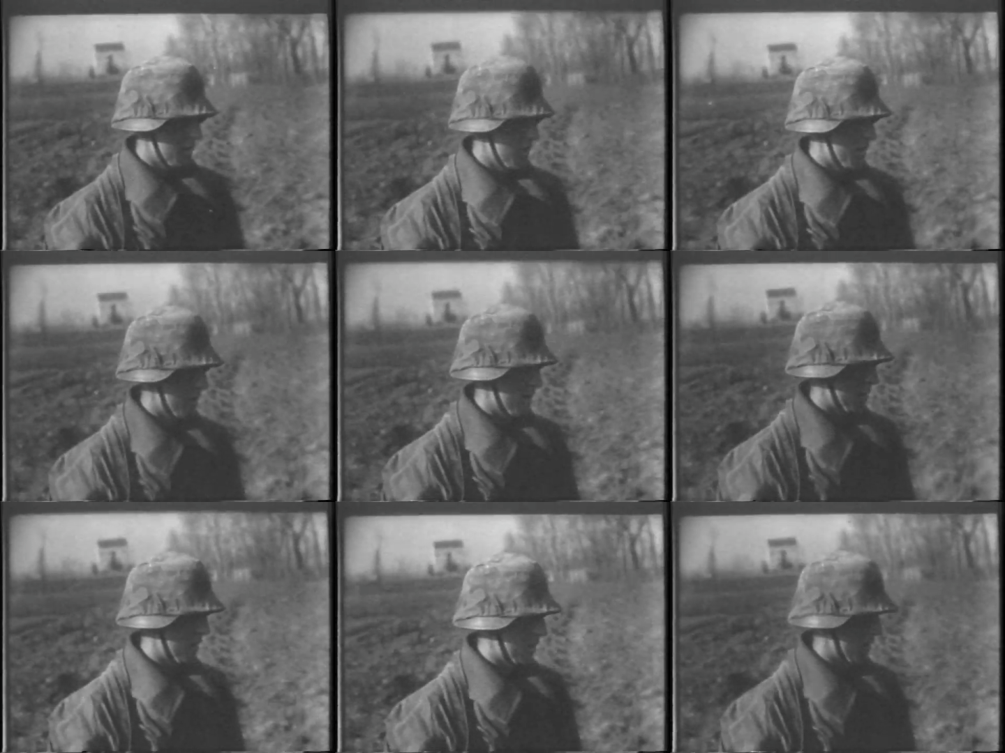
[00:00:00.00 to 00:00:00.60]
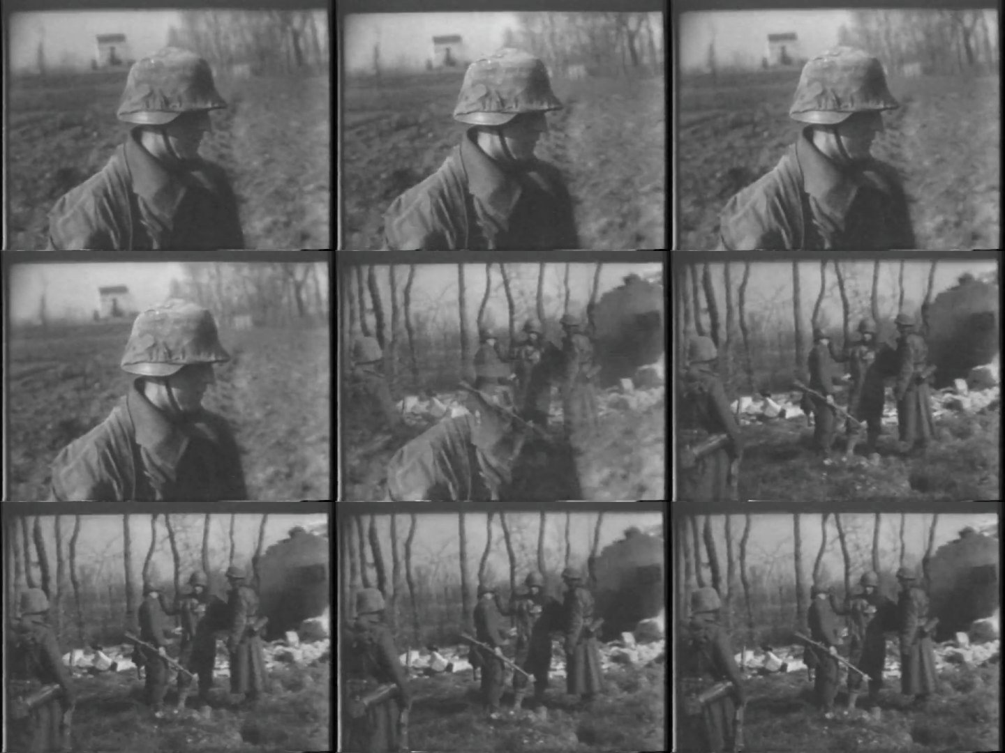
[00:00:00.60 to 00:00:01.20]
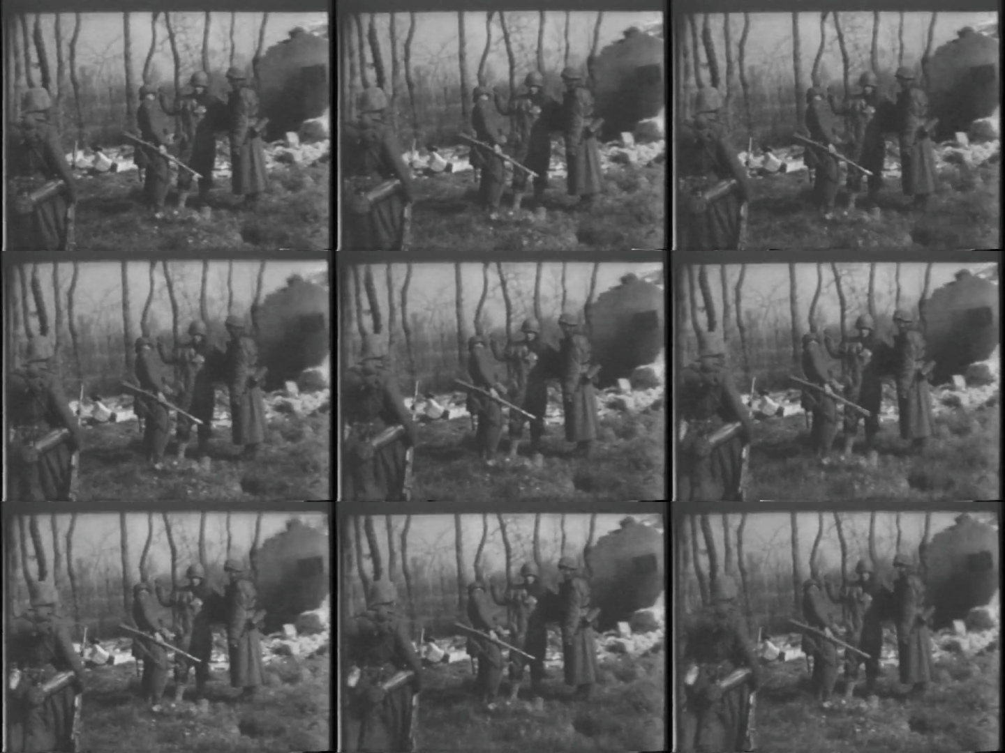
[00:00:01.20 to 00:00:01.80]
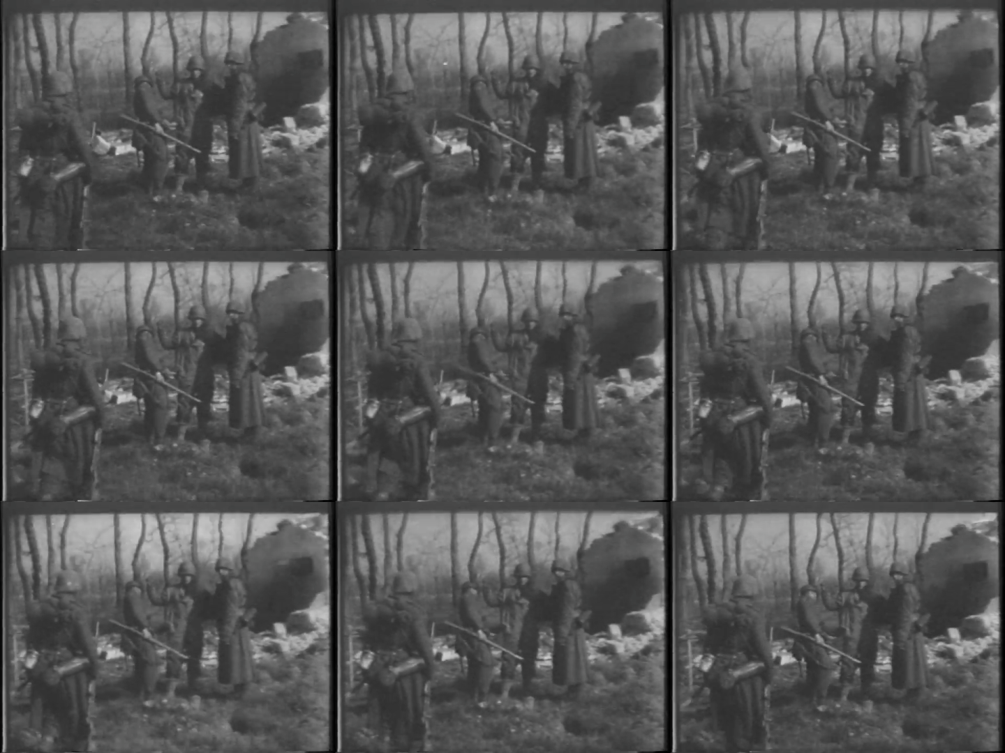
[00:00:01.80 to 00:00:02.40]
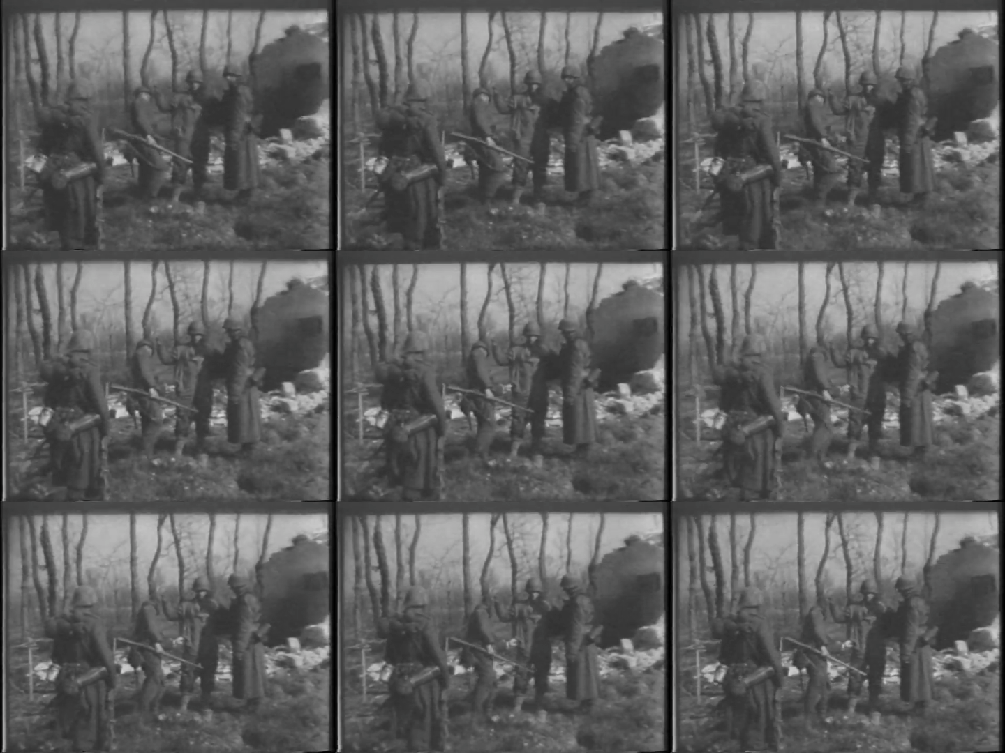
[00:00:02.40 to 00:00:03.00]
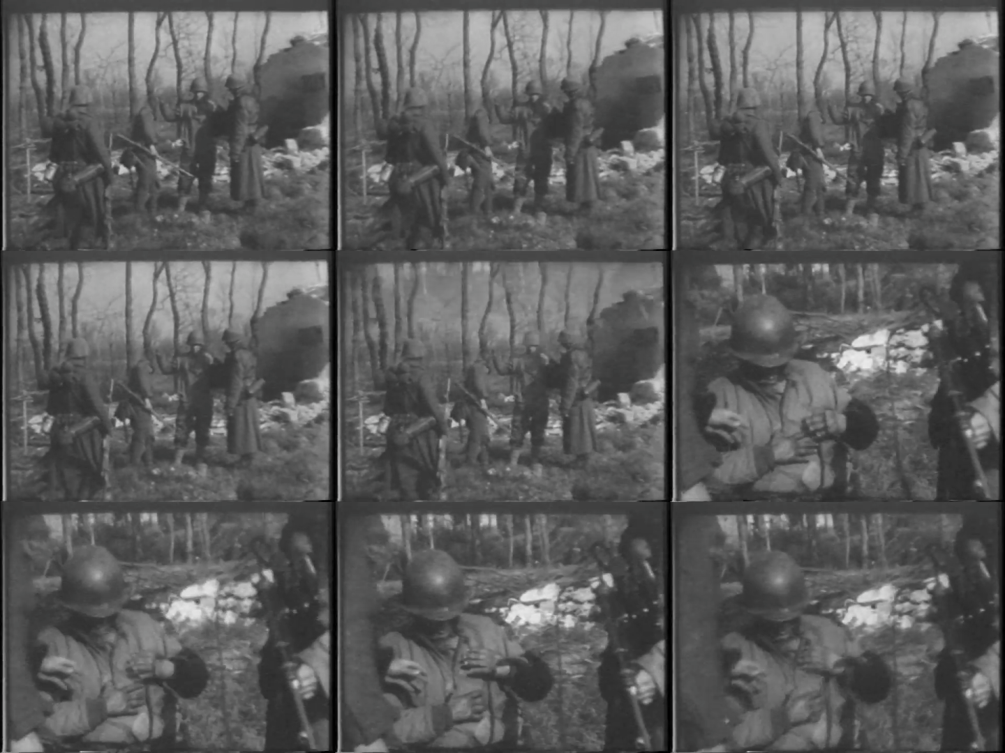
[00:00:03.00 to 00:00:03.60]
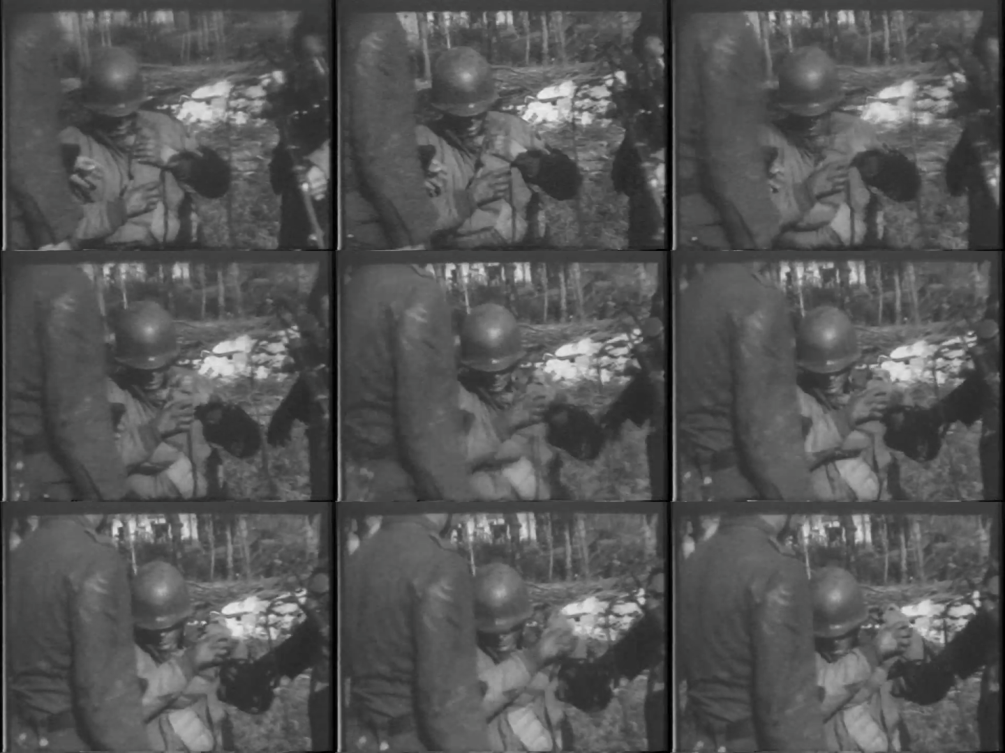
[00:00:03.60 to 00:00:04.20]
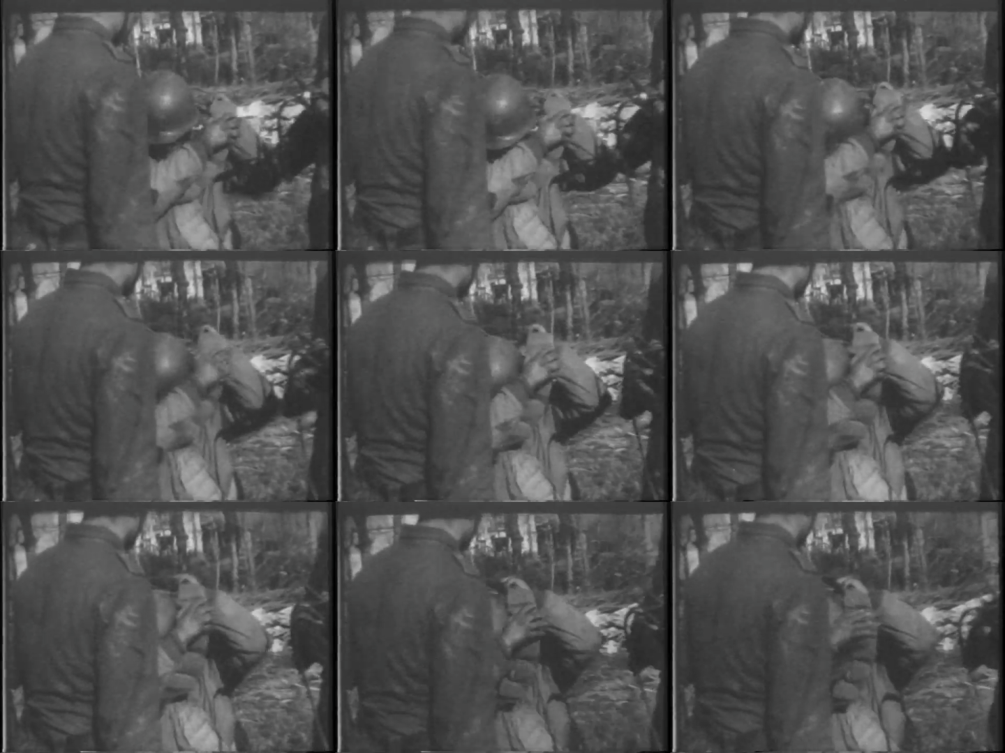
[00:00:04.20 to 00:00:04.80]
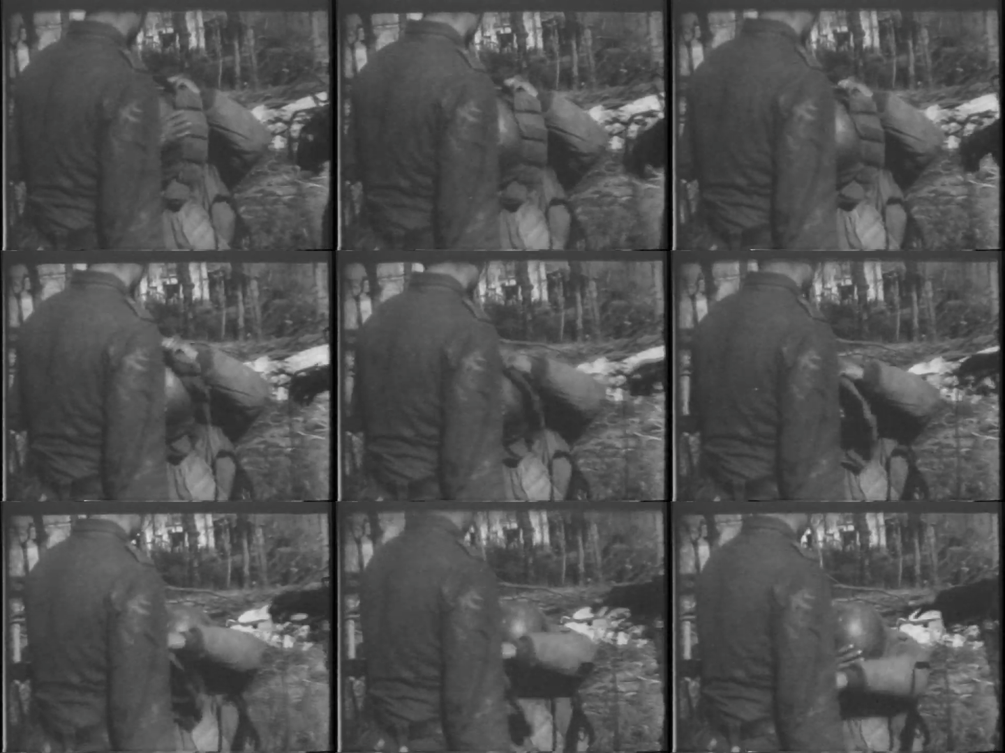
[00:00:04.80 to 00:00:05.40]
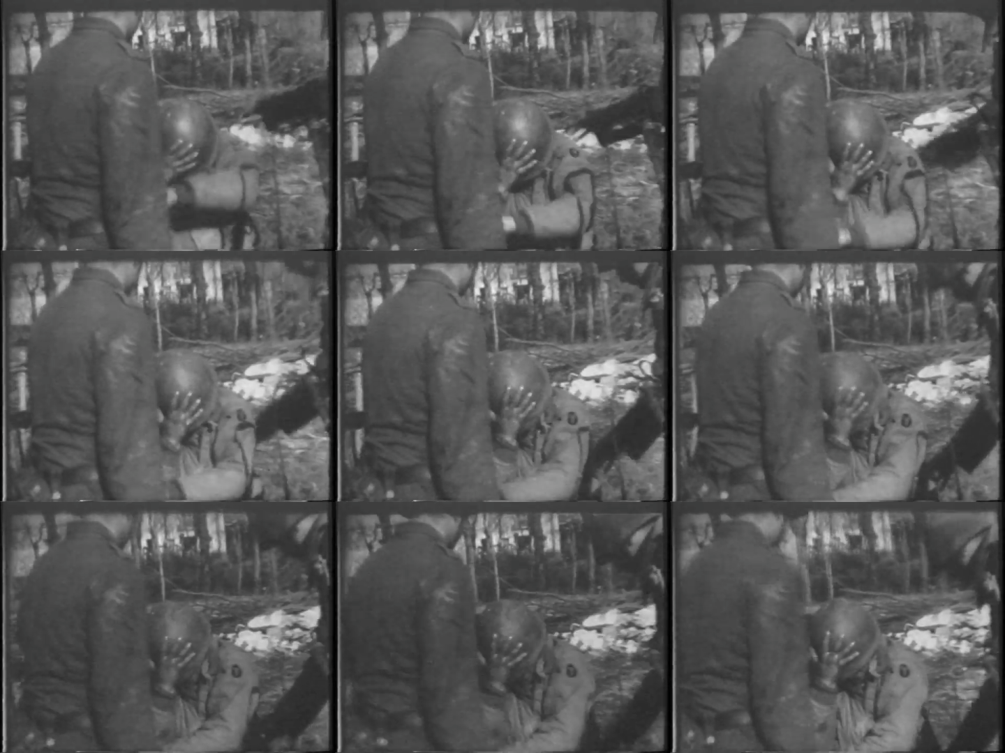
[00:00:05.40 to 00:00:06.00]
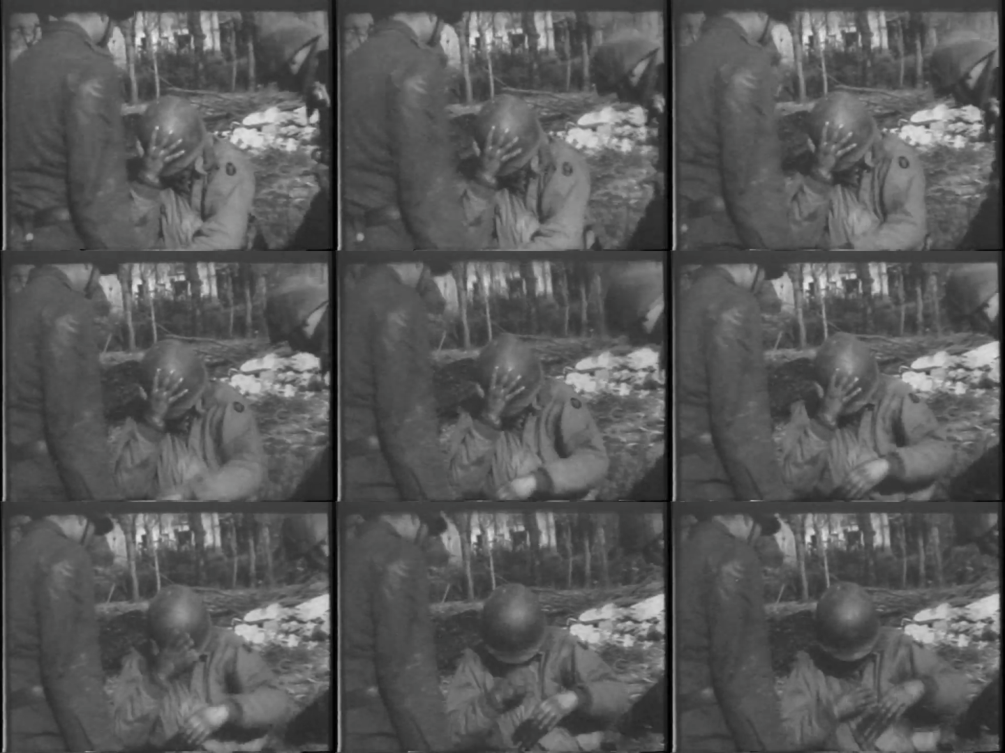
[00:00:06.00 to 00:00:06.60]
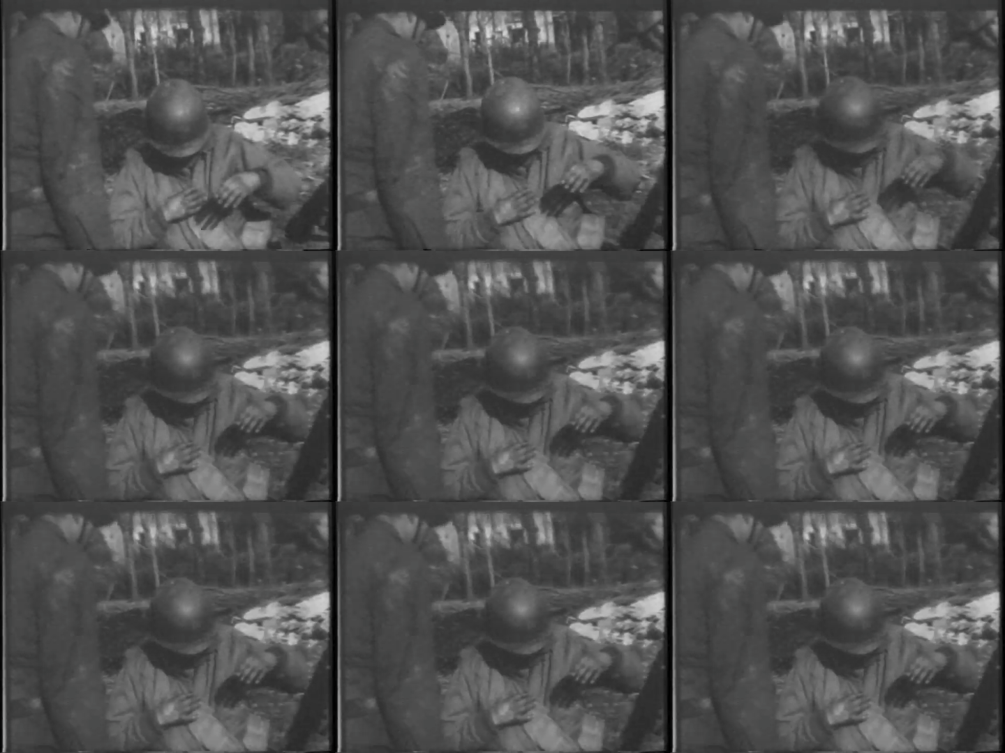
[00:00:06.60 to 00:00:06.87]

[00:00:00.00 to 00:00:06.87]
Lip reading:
[unreadable: no face in view]